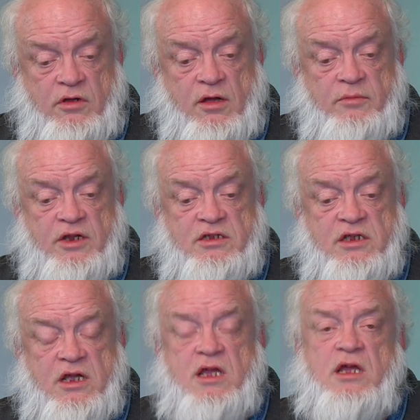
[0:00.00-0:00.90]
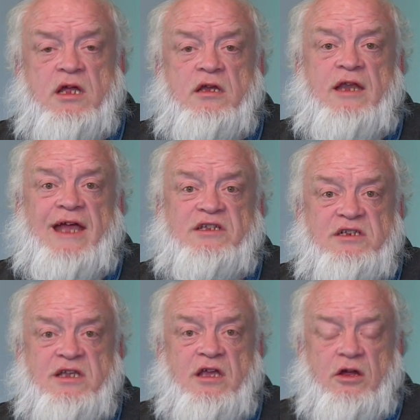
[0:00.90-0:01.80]
companies
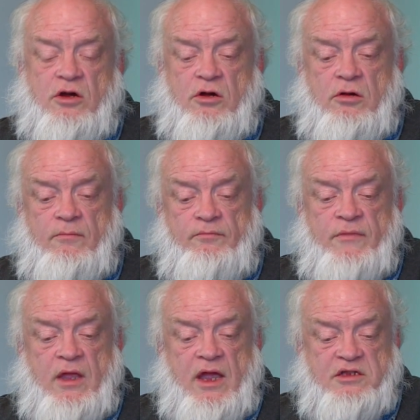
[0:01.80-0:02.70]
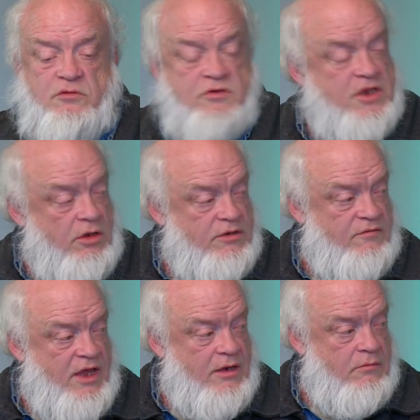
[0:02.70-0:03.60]
next year as a result of
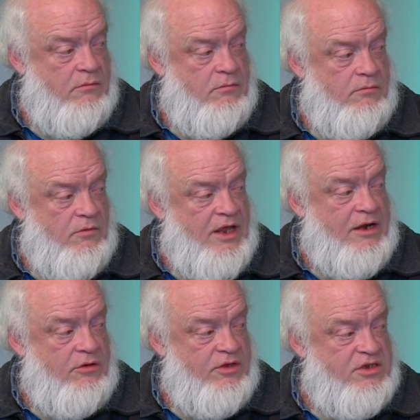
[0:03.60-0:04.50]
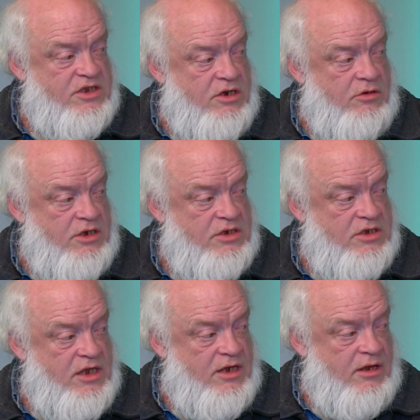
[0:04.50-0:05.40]
that letter that Ceres
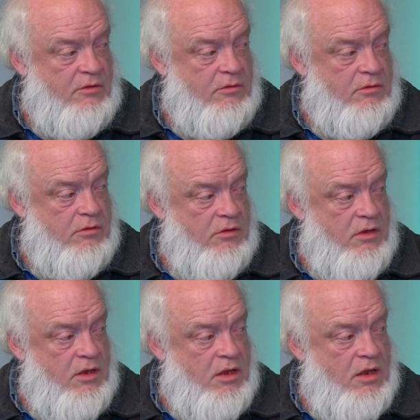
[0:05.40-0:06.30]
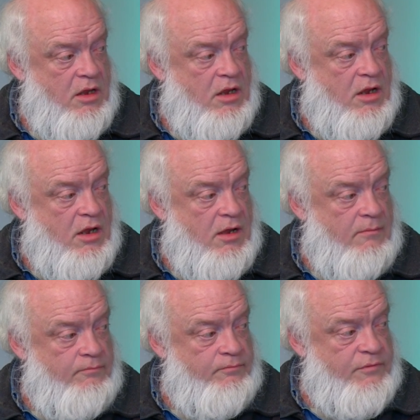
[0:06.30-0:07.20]
sent out.
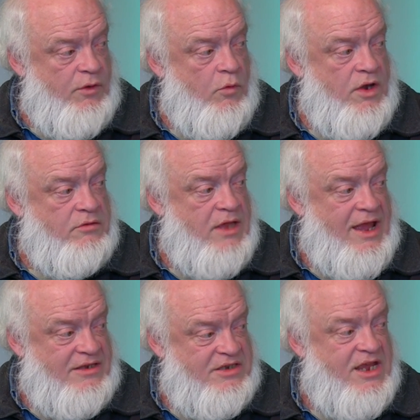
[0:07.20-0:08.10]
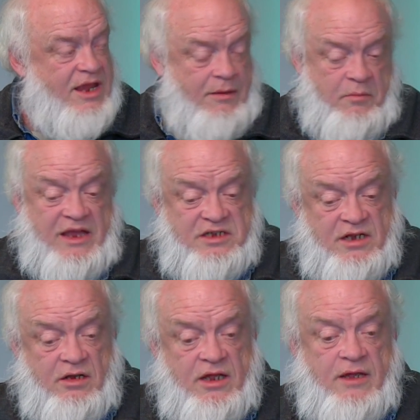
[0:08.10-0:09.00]
Um, the one asked saying
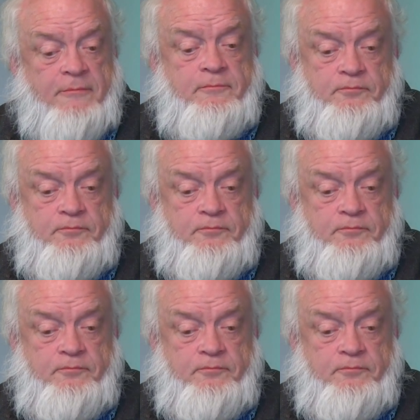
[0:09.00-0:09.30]
basically,